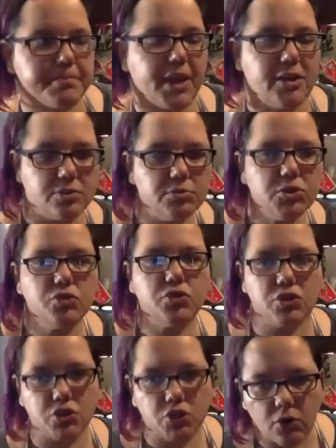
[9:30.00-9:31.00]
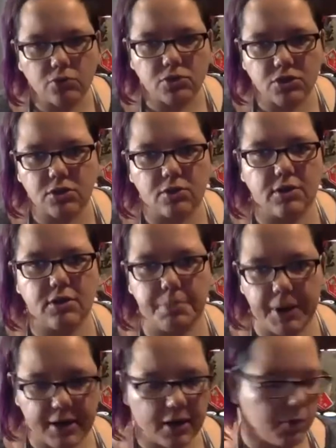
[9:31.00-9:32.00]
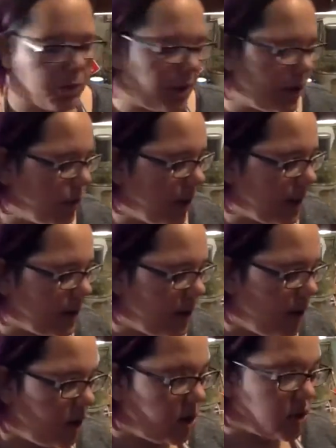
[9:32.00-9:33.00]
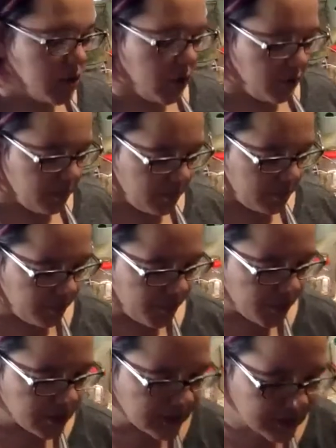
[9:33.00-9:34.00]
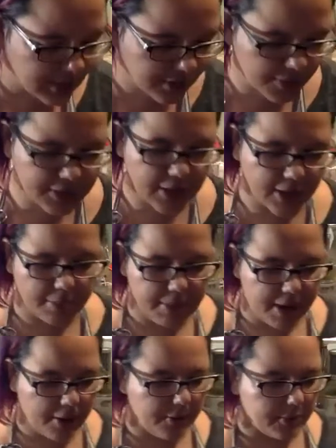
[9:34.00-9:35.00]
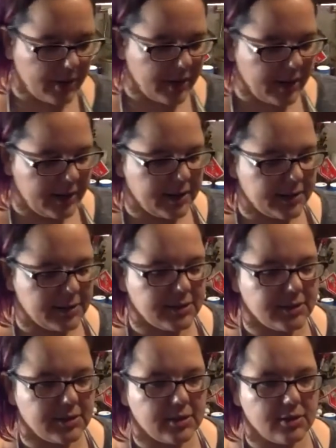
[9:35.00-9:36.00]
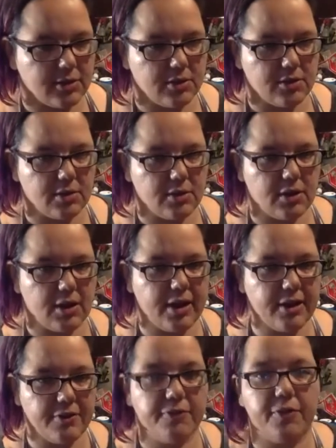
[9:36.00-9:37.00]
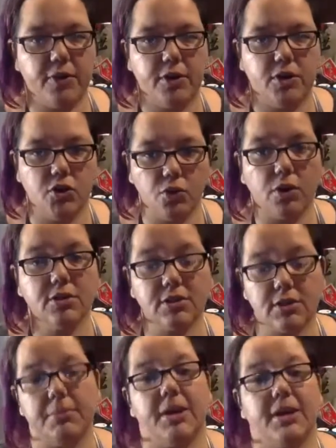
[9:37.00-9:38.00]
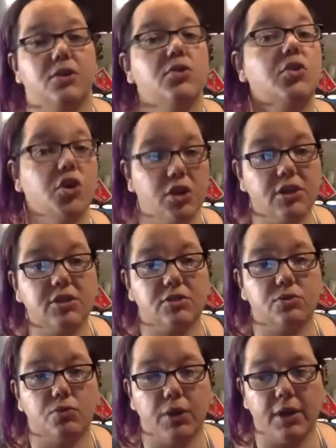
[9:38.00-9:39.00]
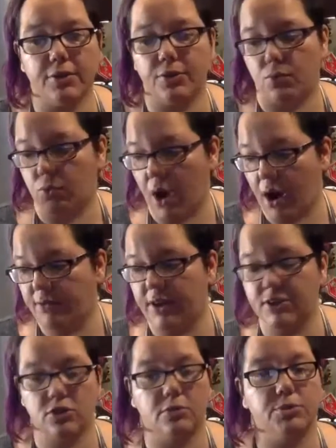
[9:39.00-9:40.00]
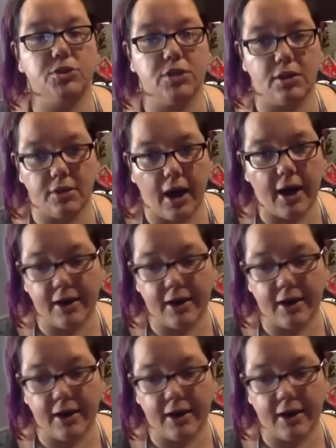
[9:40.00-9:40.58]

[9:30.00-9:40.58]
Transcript: some do's and don'ts depending on what you want. So the first thing that I want to talk about is if you are somebody who cooks with raw vegetables a lot,